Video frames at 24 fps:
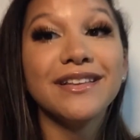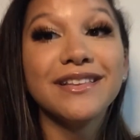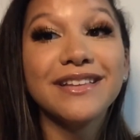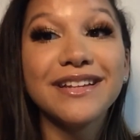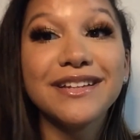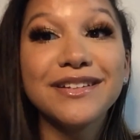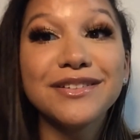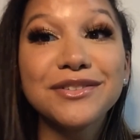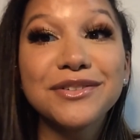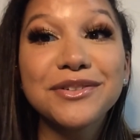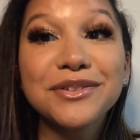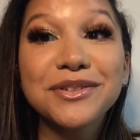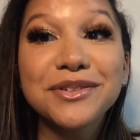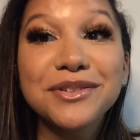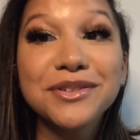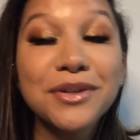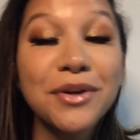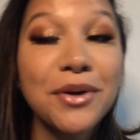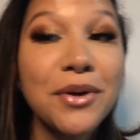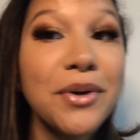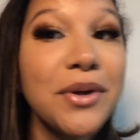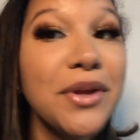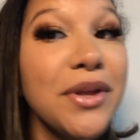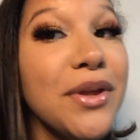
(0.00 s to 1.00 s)
These are
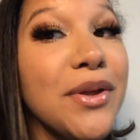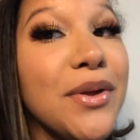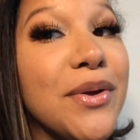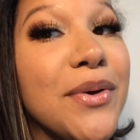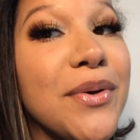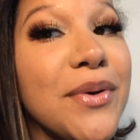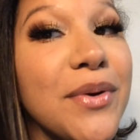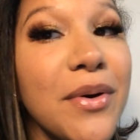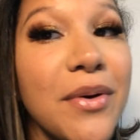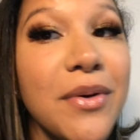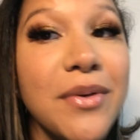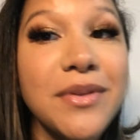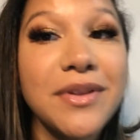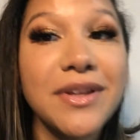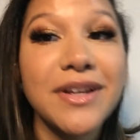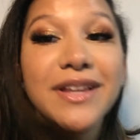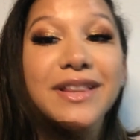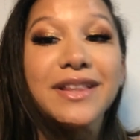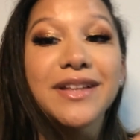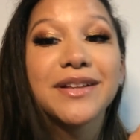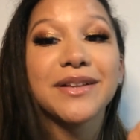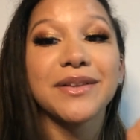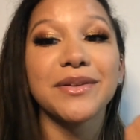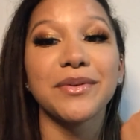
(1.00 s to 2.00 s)
so cute. Oh, look
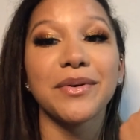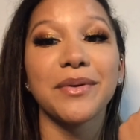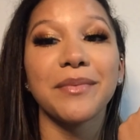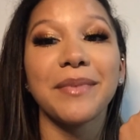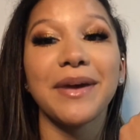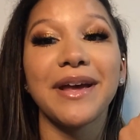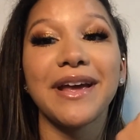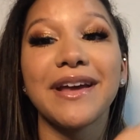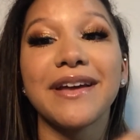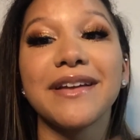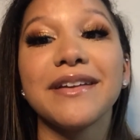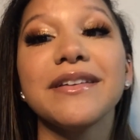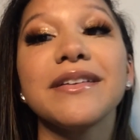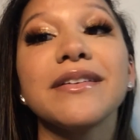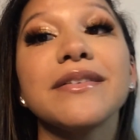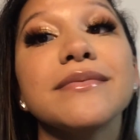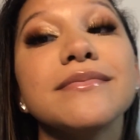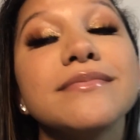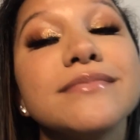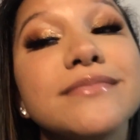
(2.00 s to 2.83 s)
at the glue on my hand.